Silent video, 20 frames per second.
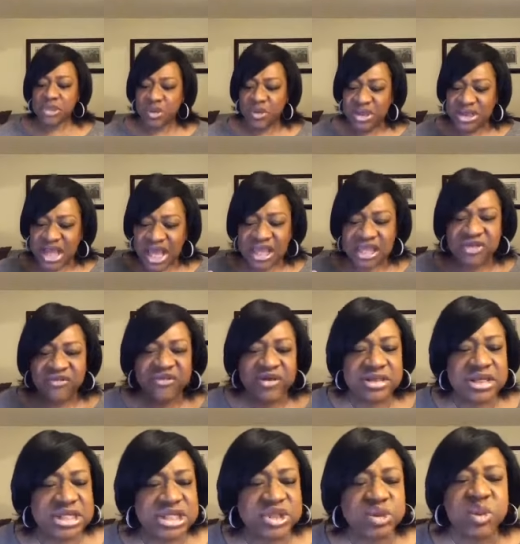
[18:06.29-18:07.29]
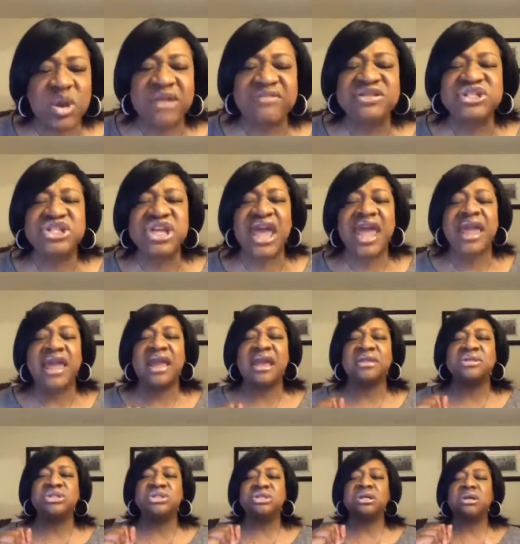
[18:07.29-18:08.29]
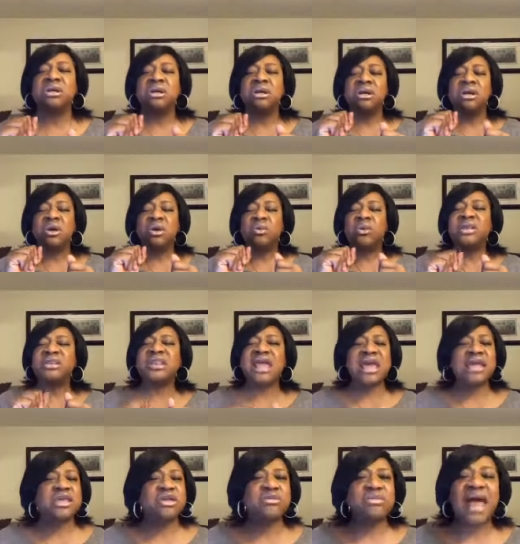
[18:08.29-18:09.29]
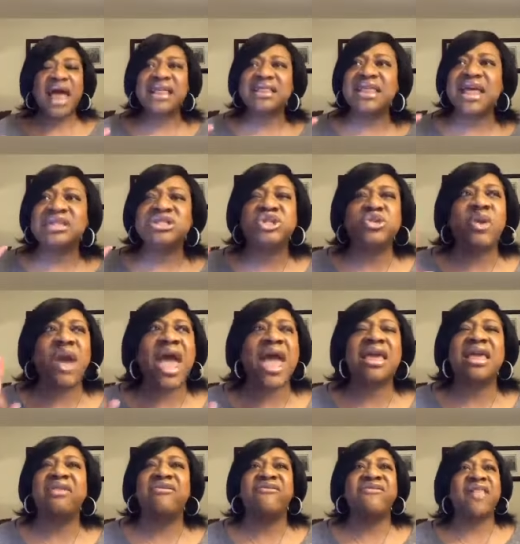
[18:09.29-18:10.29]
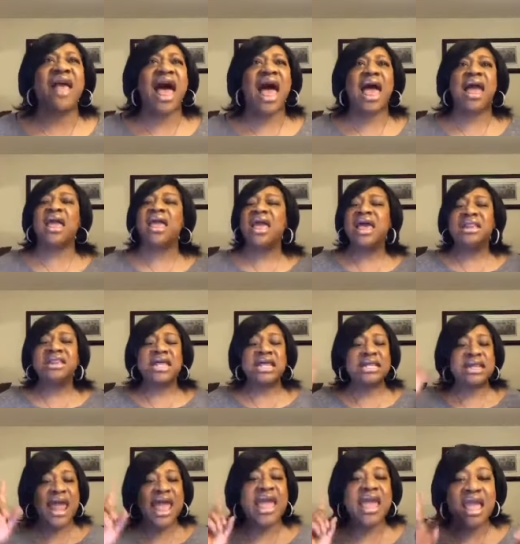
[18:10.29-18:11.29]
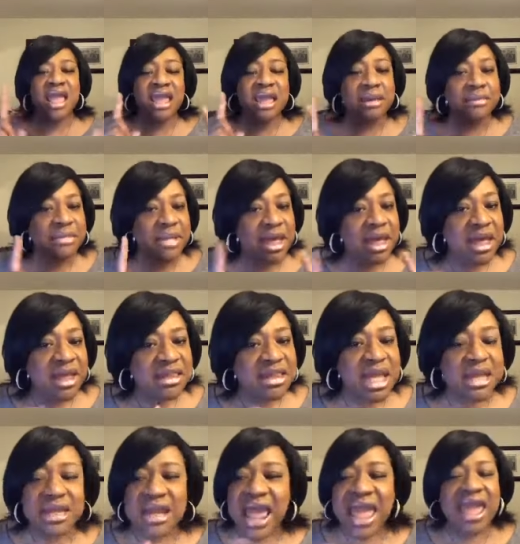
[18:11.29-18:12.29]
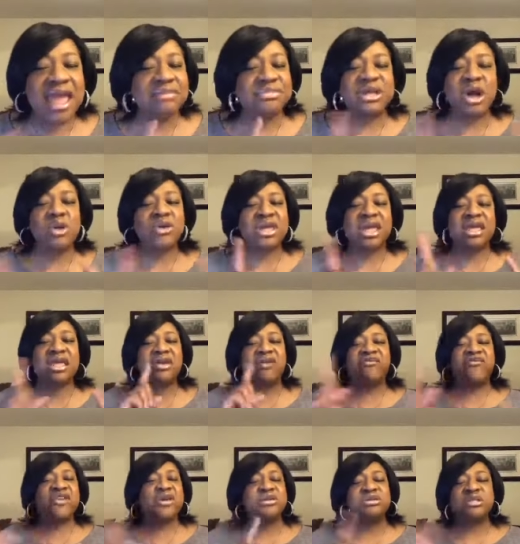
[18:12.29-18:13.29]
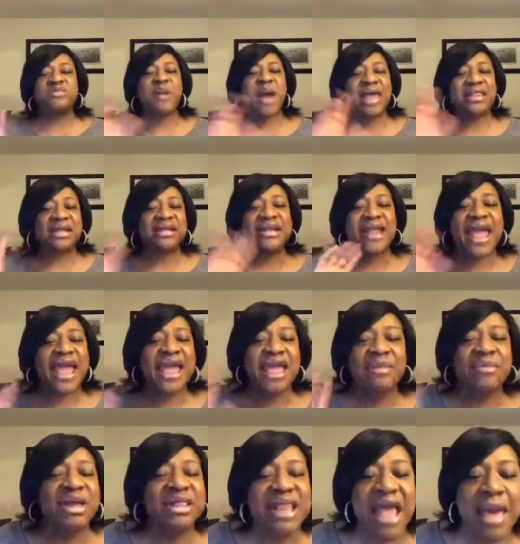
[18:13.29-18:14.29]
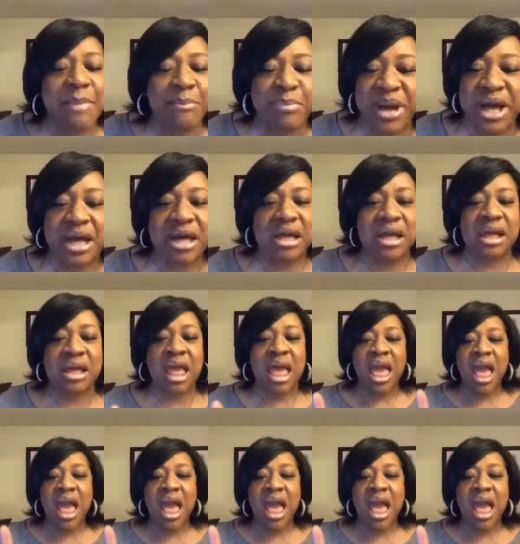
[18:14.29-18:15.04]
We thank you for the swift change. We thank you like that dragonfly. The name, don't get confused by the name of that bug.